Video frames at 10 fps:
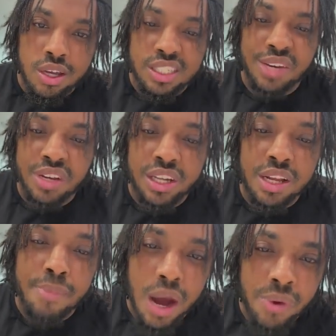
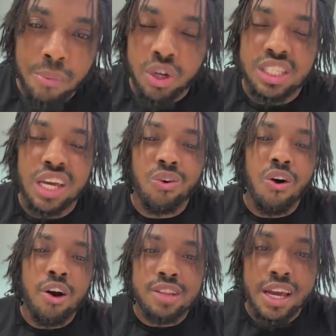70-30 my way. I'm going to take on
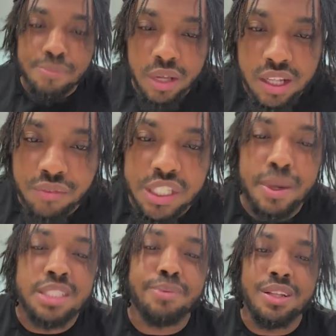all liability and
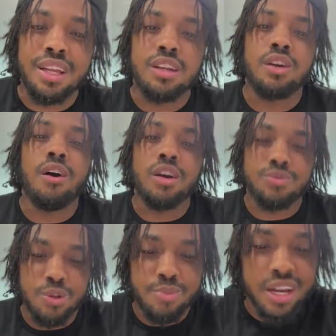responsibility of the cars
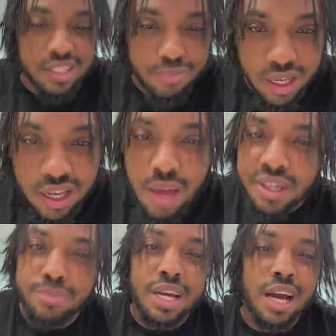when you bring it to me.
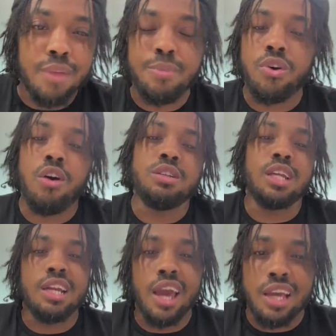Because I'm tired of people cars
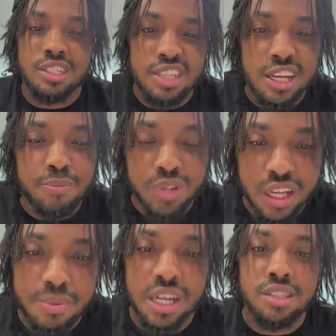getting into accidents. They
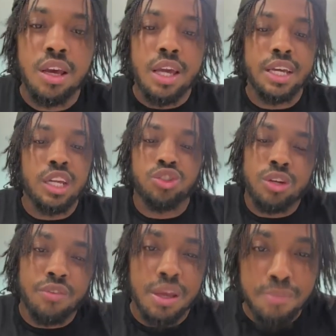complain because they didn't trick
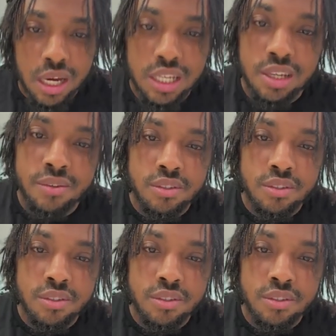off their money.